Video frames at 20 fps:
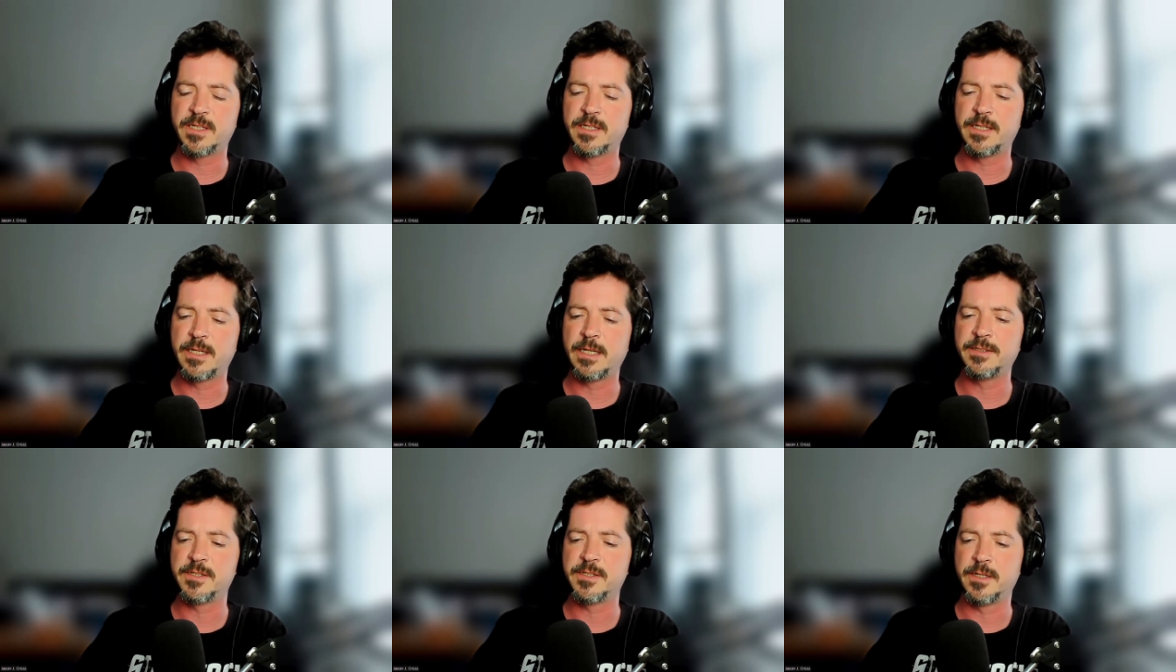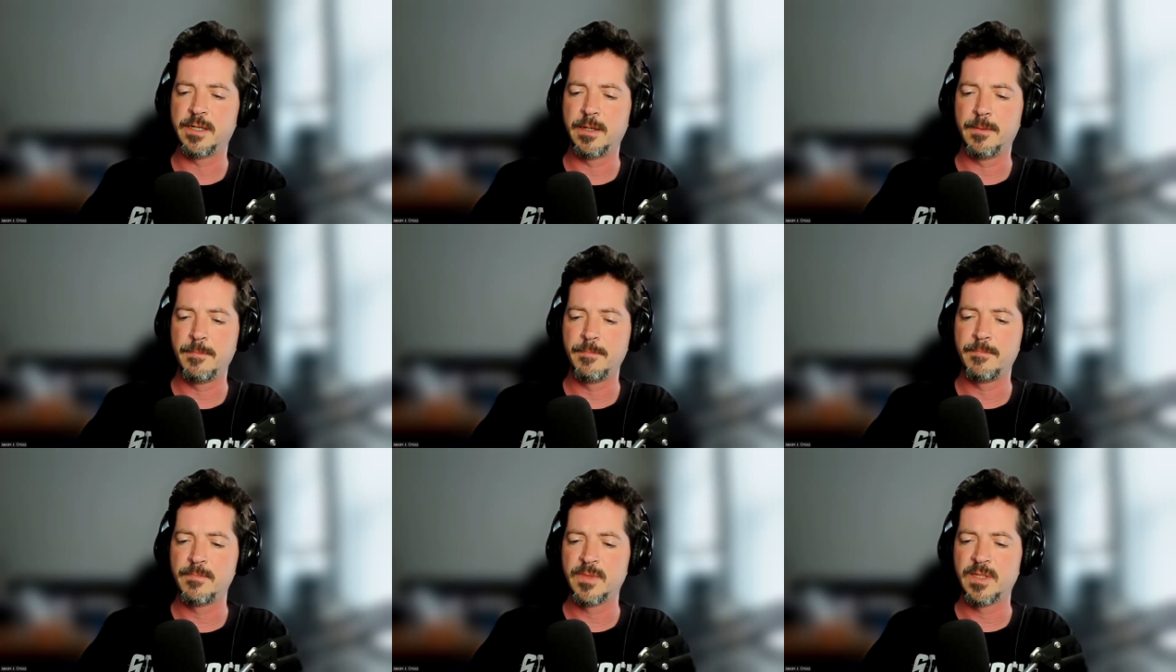
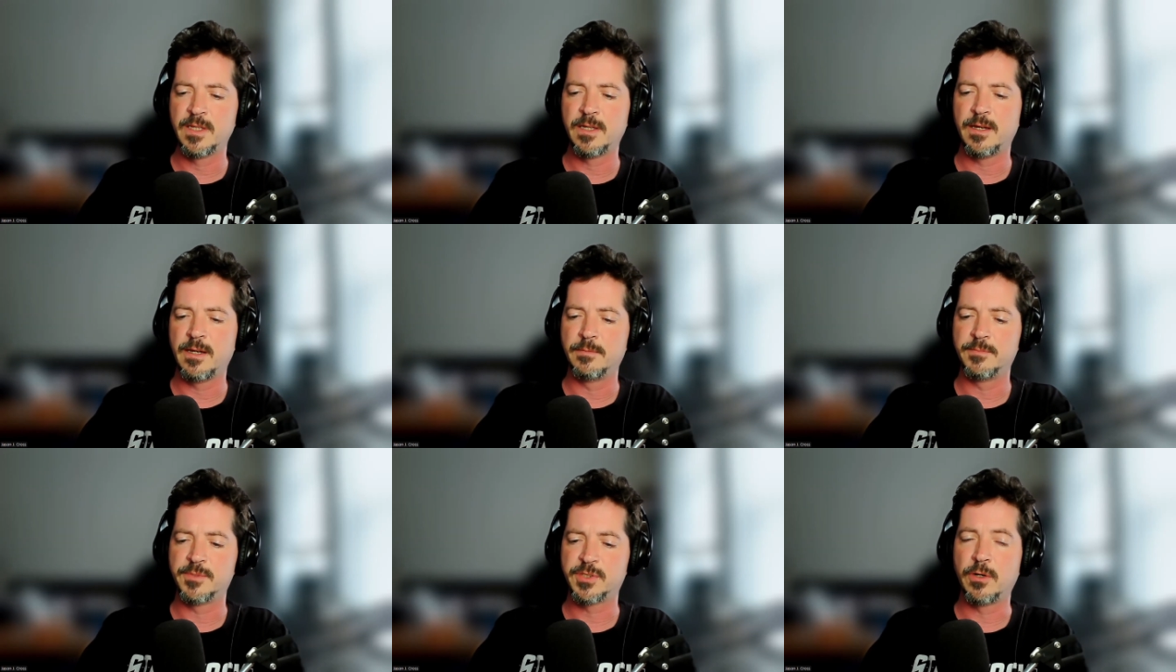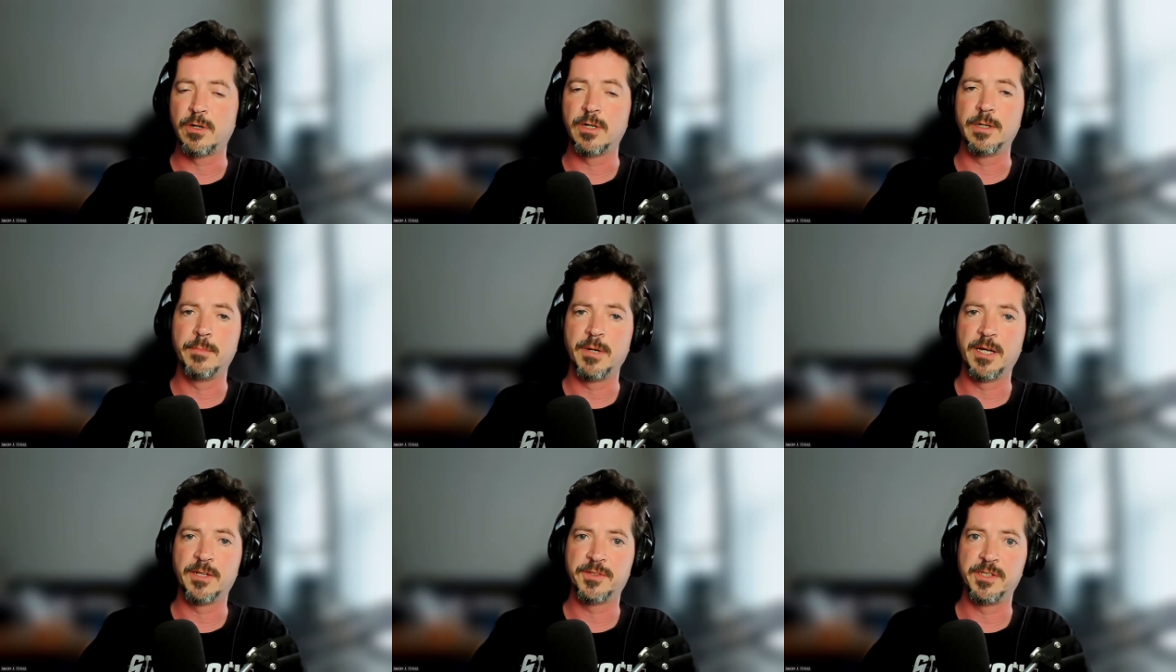Kenta. I'm sorry
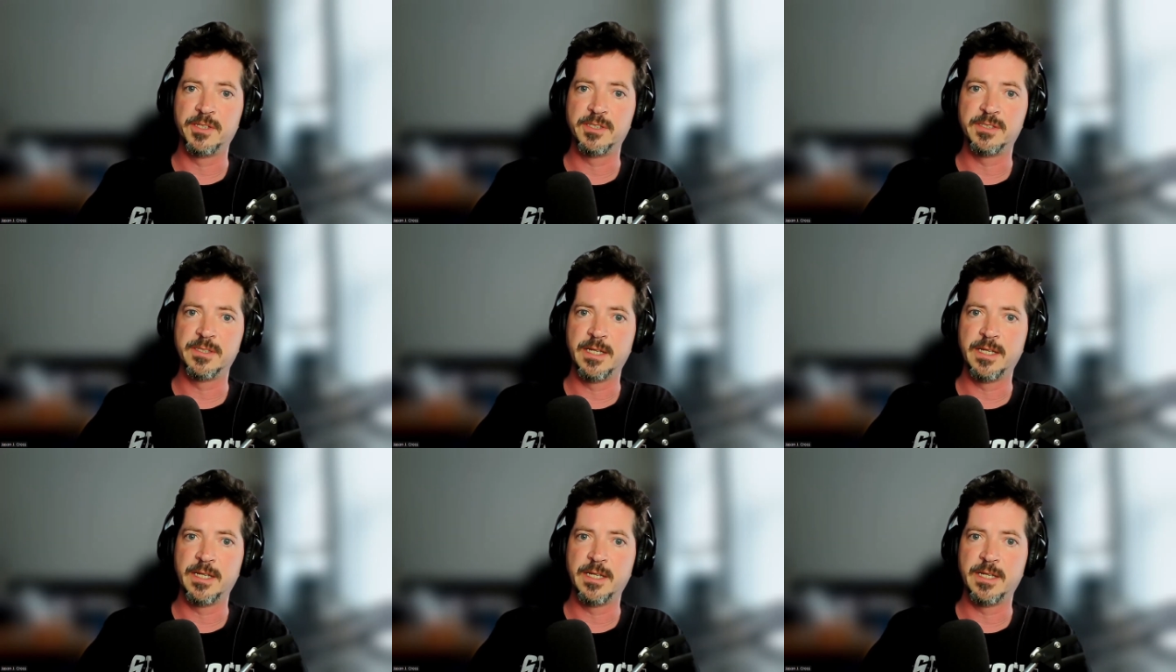about these